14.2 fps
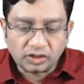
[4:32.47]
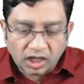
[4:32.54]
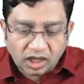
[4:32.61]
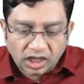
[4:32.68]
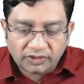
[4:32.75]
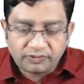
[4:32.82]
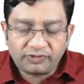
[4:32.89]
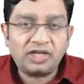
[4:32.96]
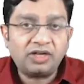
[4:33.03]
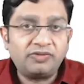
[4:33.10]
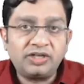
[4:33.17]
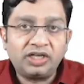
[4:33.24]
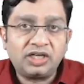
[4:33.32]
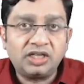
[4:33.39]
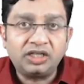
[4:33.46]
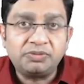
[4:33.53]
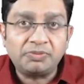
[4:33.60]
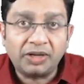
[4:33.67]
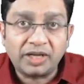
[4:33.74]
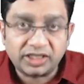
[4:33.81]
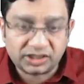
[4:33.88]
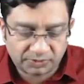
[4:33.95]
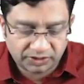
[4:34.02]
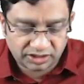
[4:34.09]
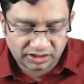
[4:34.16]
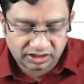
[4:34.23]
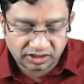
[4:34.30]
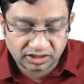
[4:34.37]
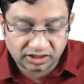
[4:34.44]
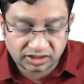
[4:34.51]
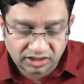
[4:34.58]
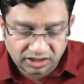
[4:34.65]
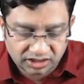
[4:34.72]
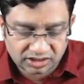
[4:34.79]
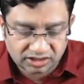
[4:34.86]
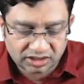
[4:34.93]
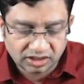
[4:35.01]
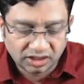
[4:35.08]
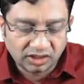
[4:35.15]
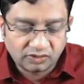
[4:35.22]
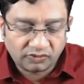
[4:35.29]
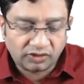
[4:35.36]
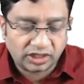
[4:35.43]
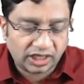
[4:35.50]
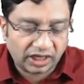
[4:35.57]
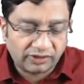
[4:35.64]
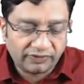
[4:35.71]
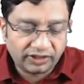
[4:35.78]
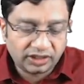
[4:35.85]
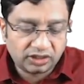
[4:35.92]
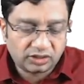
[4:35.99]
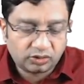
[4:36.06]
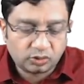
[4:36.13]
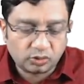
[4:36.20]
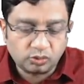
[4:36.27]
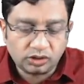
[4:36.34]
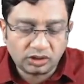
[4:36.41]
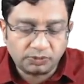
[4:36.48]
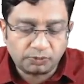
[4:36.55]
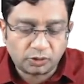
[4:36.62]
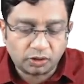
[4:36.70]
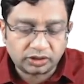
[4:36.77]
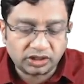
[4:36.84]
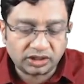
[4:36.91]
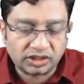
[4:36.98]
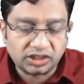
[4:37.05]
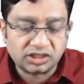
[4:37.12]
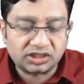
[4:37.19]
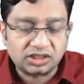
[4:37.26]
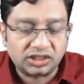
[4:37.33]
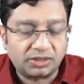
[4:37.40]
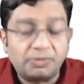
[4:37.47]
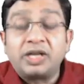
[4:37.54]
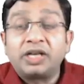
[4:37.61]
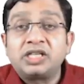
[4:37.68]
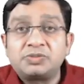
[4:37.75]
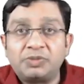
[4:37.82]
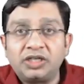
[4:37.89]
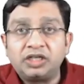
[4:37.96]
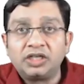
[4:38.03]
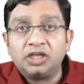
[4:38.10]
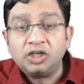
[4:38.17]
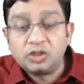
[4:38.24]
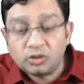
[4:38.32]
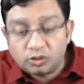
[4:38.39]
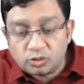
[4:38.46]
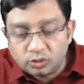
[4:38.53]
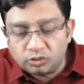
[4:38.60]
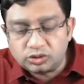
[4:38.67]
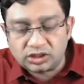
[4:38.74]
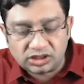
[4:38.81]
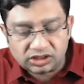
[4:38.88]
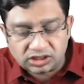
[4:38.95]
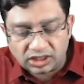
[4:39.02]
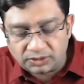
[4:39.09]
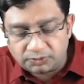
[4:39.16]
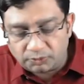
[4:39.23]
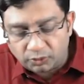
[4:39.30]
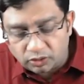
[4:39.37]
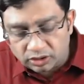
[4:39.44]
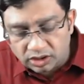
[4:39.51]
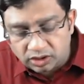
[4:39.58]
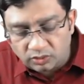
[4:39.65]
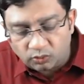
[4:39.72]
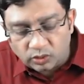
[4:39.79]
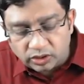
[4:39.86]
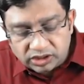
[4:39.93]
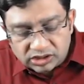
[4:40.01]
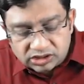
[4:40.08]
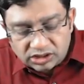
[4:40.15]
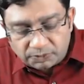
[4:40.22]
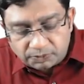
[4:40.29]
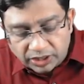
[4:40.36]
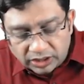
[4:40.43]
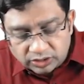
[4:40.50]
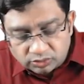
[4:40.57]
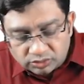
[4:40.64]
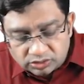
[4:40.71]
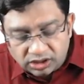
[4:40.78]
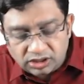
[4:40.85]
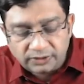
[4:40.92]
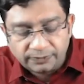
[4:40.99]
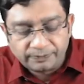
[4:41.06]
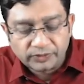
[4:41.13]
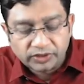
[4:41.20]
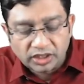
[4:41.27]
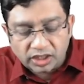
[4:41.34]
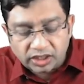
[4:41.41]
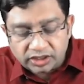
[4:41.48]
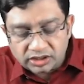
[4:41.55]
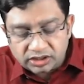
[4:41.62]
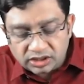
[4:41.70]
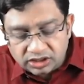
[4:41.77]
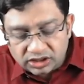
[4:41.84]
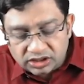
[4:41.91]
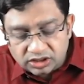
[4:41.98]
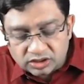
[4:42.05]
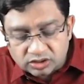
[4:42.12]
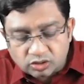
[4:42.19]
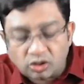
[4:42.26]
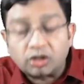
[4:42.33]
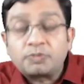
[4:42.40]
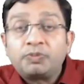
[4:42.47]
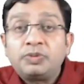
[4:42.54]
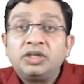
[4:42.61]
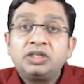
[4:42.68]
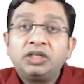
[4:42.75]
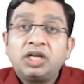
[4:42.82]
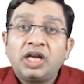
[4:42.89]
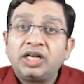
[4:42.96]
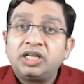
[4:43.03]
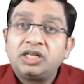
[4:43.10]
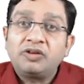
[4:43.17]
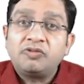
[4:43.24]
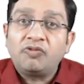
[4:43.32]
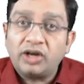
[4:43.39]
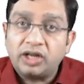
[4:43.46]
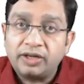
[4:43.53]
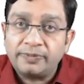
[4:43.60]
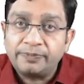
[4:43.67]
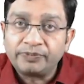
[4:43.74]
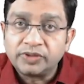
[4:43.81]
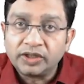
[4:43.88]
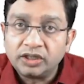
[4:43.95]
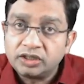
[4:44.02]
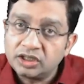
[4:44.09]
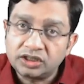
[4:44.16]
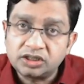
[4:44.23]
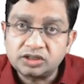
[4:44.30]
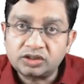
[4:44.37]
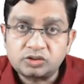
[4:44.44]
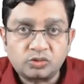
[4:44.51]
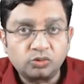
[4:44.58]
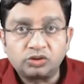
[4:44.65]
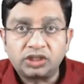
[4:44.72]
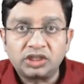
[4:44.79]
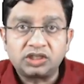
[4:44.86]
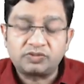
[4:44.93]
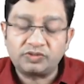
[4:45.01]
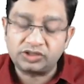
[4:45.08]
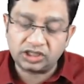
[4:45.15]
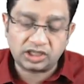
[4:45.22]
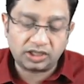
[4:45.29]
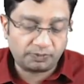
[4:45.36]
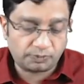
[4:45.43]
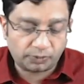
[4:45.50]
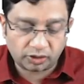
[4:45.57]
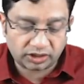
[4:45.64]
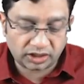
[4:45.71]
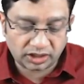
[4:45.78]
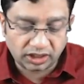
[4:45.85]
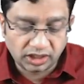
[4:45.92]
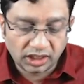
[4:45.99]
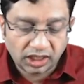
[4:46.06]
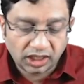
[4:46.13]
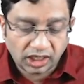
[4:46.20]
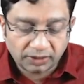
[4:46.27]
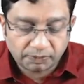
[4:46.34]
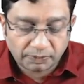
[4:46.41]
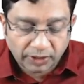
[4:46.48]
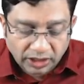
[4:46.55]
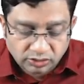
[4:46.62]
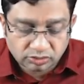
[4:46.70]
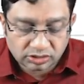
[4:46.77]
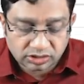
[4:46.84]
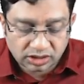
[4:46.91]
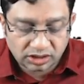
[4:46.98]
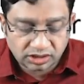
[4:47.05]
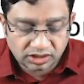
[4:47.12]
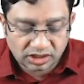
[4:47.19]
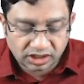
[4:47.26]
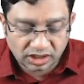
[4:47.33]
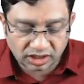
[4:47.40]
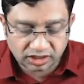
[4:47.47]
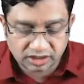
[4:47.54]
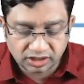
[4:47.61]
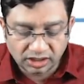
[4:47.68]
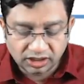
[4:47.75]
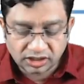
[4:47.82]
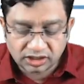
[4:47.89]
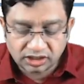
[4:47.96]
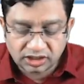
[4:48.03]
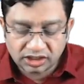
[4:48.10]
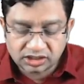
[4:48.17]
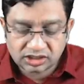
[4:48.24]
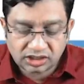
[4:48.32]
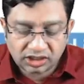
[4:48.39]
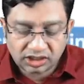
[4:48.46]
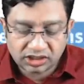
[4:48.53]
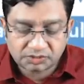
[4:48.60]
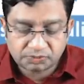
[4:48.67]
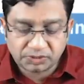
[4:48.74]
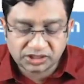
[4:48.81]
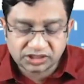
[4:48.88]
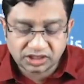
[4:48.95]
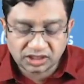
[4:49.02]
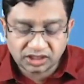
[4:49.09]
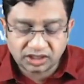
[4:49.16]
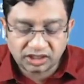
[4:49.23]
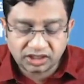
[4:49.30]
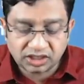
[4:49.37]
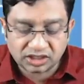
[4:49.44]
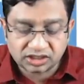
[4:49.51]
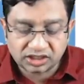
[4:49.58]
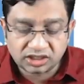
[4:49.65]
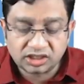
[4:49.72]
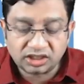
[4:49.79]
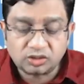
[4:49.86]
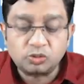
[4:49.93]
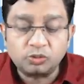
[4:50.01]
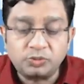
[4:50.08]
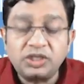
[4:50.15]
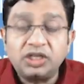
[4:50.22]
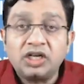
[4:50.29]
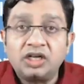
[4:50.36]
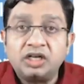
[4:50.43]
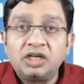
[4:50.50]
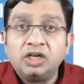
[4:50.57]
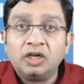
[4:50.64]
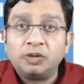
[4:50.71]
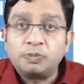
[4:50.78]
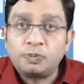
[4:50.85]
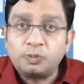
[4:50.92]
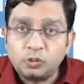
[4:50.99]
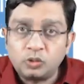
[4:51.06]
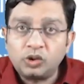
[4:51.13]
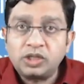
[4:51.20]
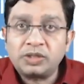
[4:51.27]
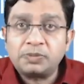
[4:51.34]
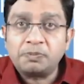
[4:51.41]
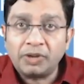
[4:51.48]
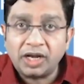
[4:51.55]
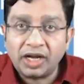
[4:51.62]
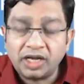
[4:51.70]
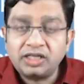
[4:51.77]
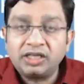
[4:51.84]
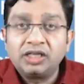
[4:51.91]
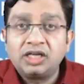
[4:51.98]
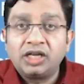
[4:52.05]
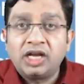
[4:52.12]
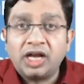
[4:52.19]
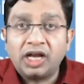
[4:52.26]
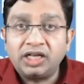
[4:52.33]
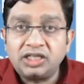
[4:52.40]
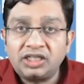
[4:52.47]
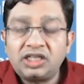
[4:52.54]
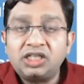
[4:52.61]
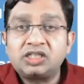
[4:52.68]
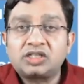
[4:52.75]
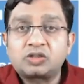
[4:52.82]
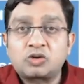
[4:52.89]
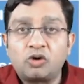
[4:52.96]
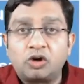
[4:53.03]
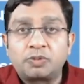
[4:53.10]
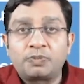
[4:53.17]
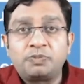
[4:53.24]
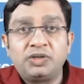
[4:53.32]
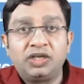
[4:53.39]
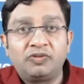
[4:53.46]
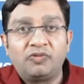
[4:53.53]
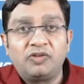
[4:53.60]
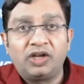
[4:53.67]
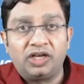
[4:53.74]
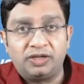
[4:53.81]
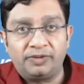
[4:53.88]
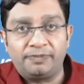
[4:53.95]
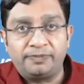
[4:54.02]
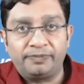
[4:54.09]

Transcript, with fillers: Are we having any management here? Yes, we are having the two important things in the management. Two things are important. One is the prazosin, another is the scorpion antivenom. This is two things which are important. And prazosin drug, this is basically considered to be a poor man anti-scorpion venom.